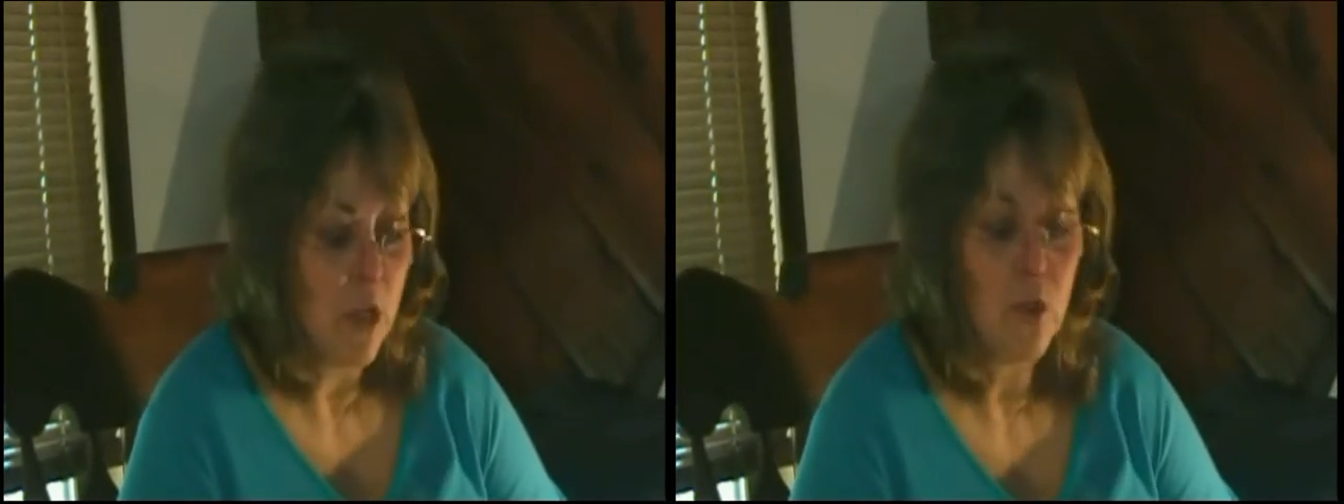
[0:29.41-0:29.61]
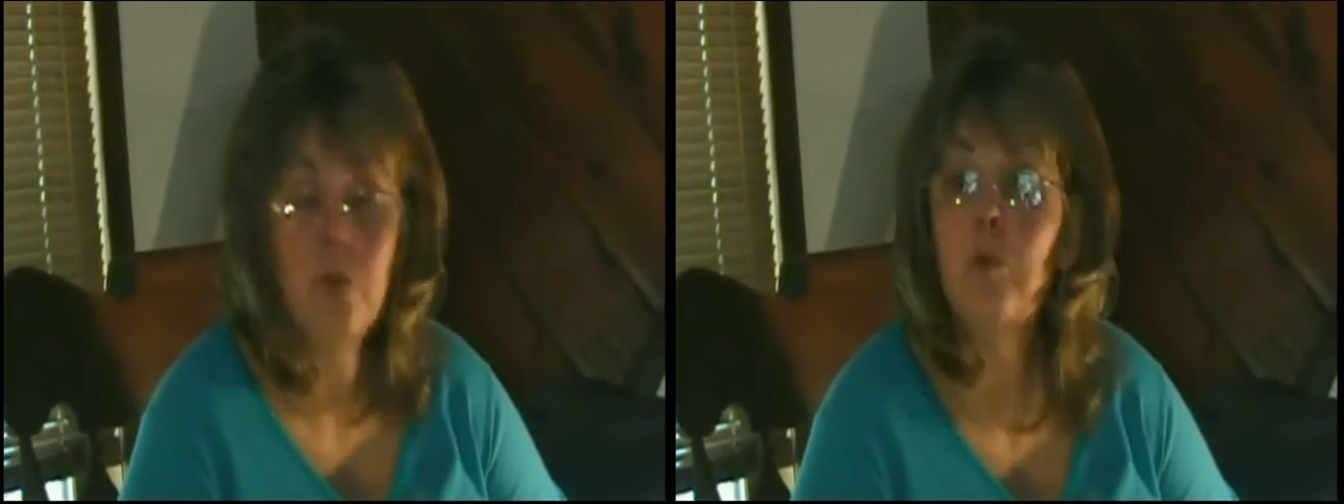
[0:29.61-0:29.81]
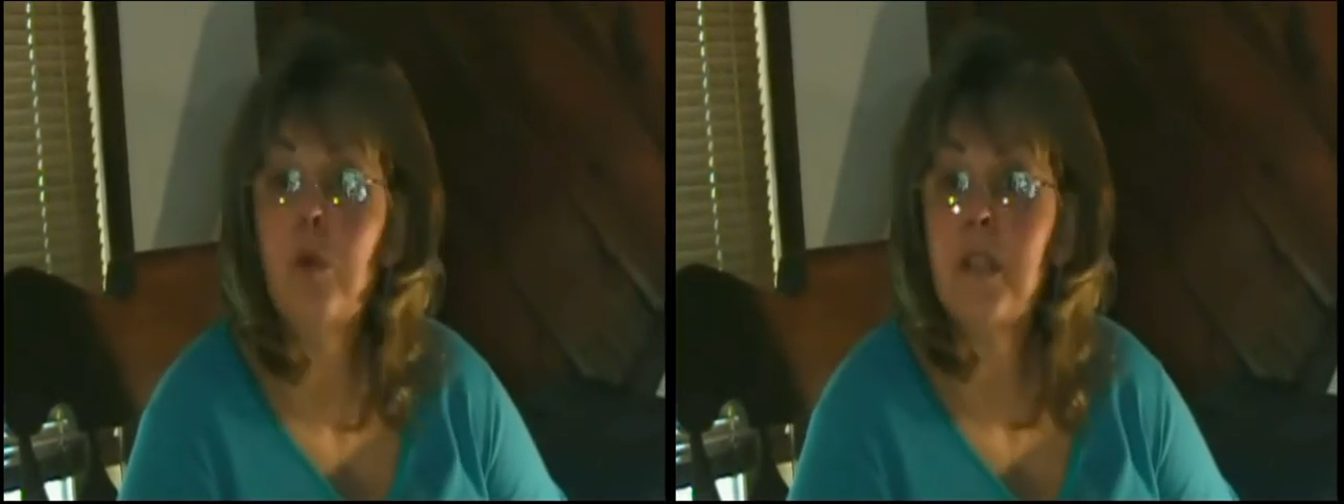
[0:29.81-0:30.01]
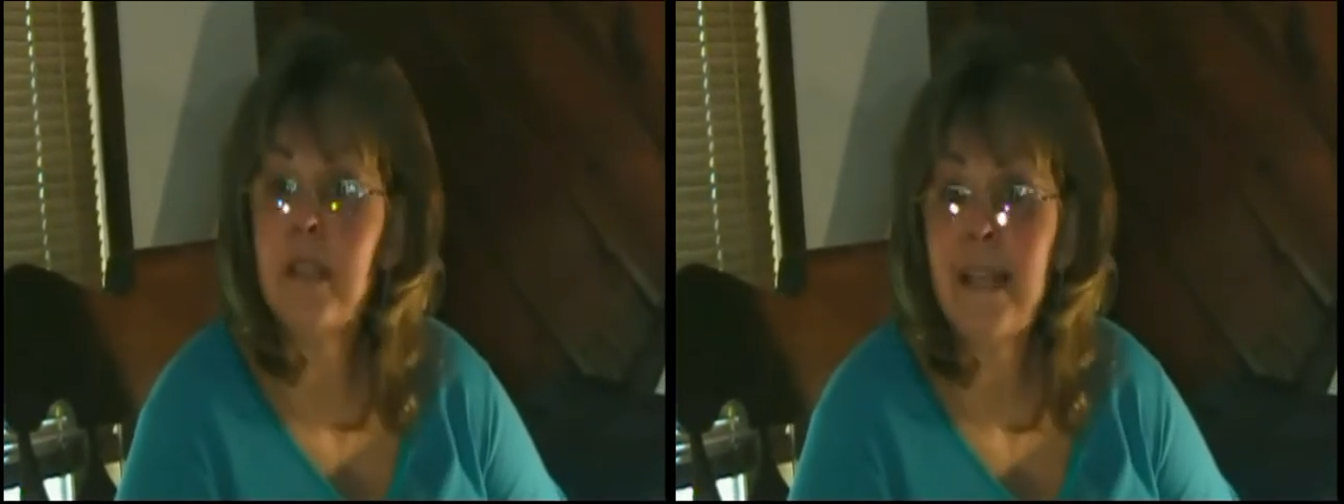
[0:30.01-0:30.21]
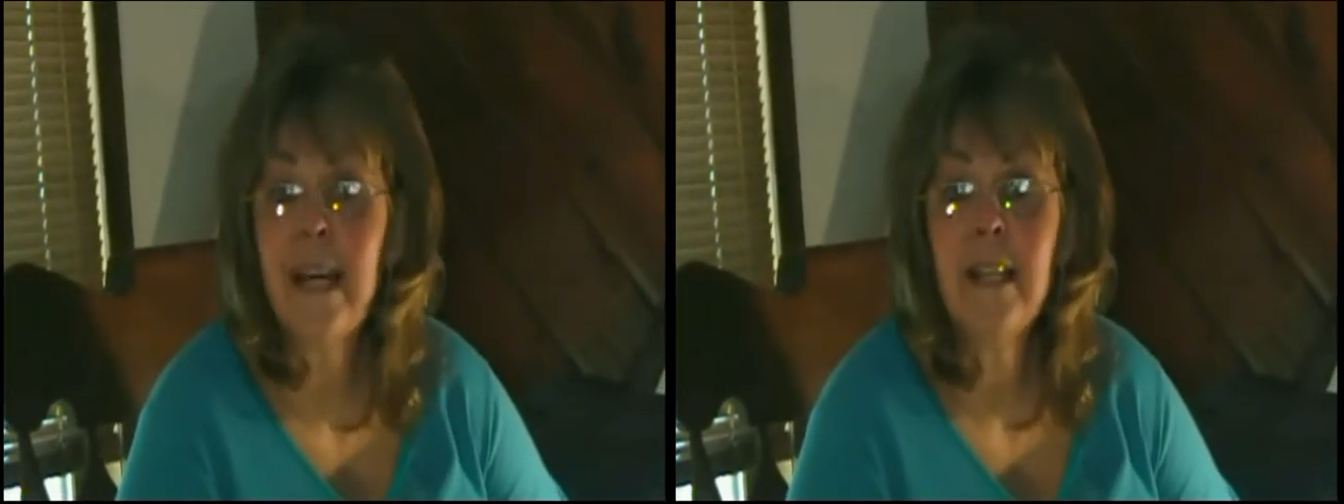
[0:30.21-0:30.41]
to
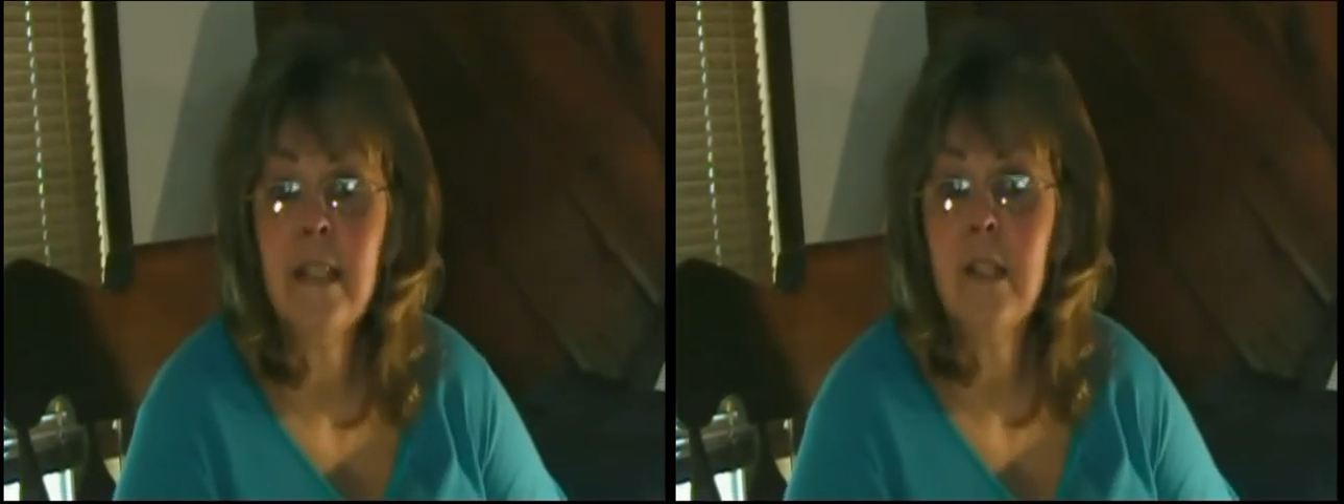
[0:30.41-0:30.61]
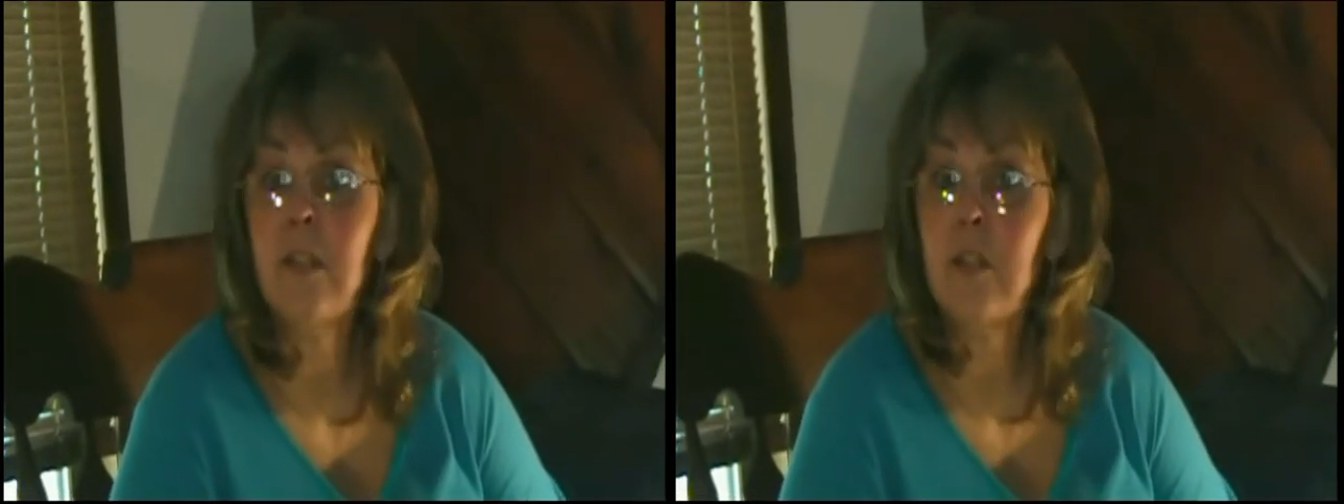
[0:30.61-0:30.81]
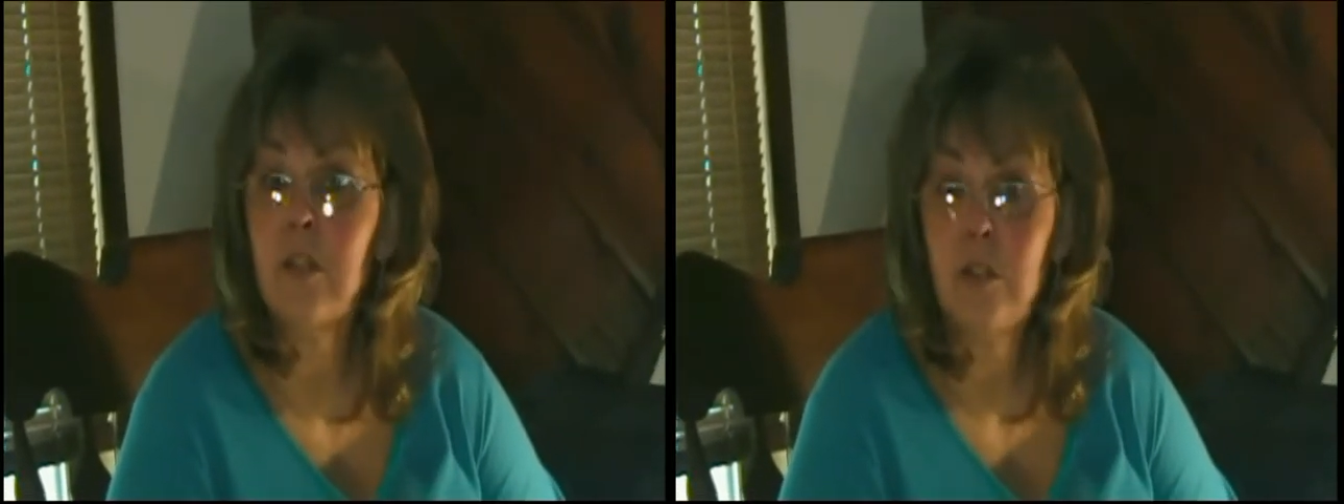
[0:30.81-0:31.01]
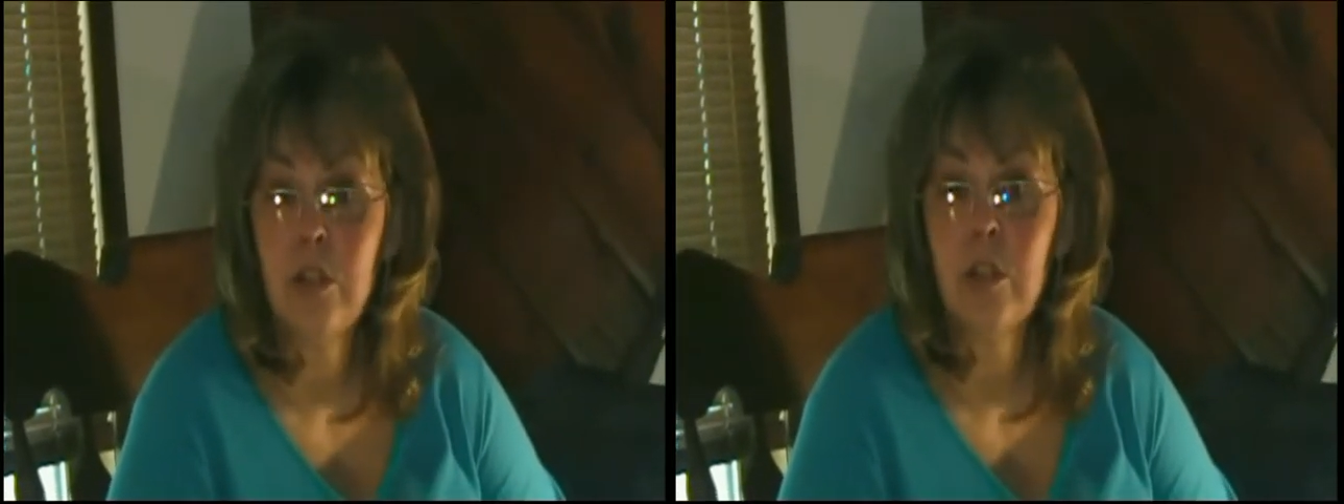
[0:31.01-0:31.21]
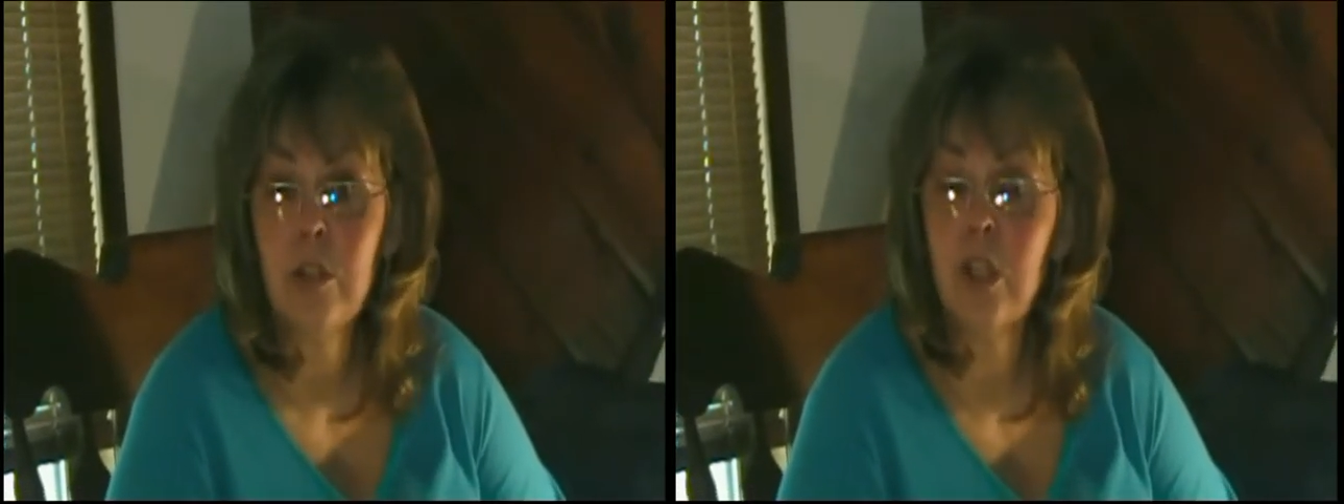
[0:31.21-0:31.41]
silence the
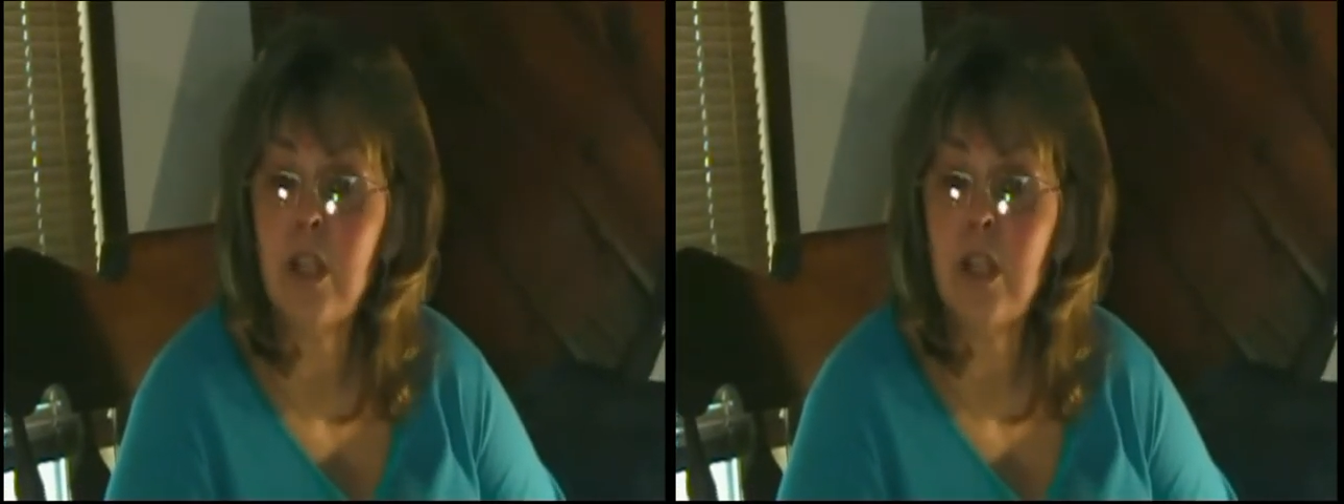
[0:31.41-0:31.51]
church